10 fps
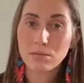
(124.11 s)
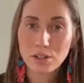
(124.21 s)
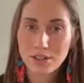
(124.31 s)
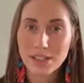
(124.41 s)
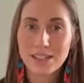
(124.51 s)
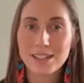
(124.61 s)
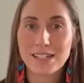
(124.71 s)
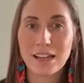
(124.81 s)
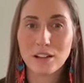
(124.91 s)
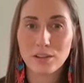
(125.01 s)
turns in this
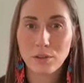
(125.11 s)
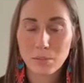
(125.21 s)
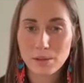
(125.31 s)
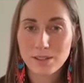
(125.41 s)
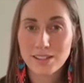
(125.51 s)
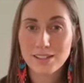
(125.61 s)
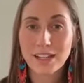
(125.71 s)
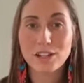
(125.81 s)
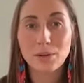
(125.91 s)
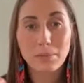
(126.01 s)
cycle of abuse
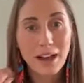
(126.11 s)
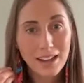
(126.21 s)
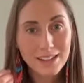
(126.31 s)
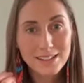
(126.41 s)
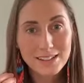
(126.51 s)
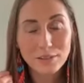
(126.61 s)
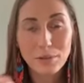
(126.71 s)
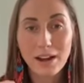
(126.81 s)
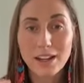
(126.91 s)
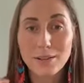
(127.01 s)
inside your mind of
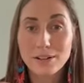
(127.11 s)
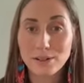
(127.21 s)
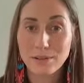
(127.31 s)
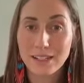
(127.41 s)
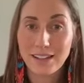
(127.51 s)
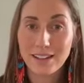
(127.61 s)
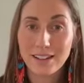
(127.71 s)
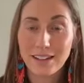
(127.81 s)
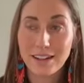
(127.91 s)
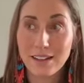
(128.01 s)
why you were doing it.
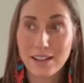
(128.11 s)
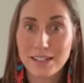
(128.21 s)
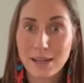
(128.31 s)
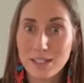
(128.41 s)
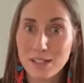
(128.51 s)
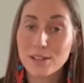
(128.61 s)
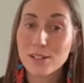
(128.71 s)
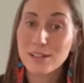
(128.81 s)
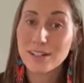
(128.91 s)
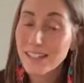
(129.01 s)
And a lot of times then you
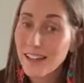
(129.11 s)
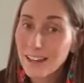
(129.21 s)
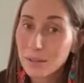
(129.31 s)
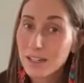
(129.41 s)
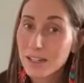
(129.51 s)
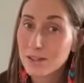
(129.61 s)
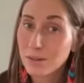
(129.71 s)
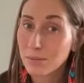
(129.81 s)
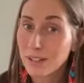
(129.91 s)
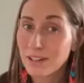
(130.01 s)
do it again because
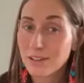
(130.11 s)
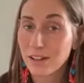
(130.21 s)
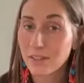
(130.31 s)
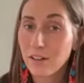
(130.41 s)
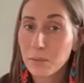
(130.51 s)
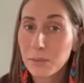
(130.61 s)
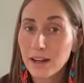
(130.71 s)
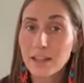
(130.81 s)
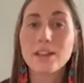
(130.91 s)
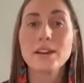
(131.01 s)
you're beating yourself up
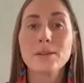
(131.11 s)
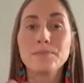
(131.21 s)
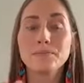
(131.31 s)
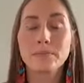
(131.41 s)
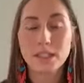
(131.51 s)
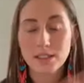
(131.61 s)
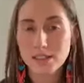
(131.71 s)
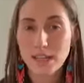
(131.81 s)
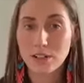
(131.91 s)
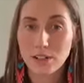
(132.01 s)
about it. The
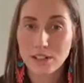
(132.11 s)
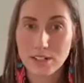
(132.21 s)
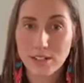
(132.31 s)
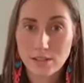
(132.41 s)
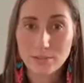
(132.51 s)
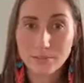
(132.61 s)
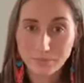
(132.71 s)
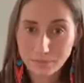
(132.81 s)
cycle continues.